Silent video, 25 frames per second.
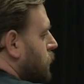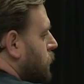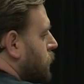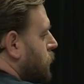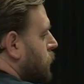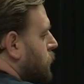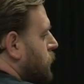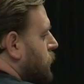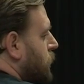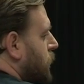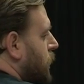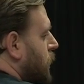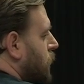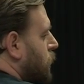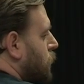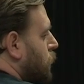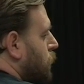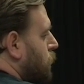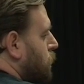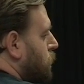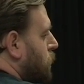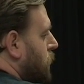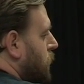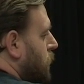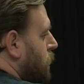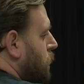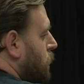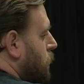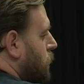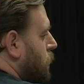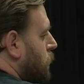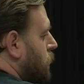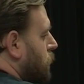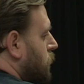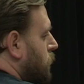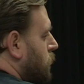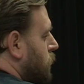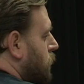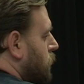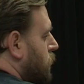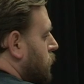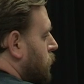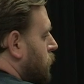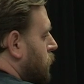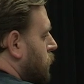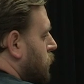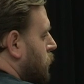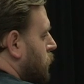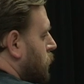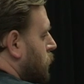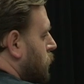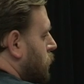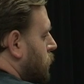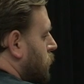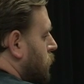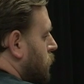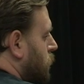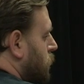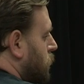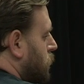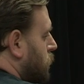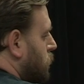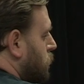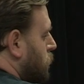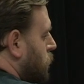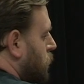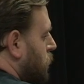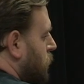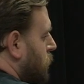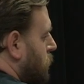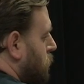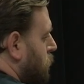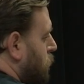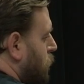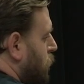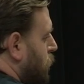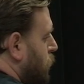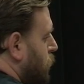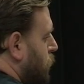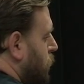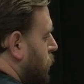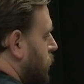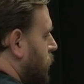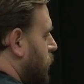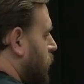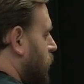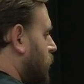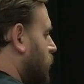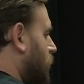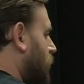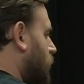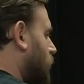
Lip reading: shadow would be, well, put some blue in there.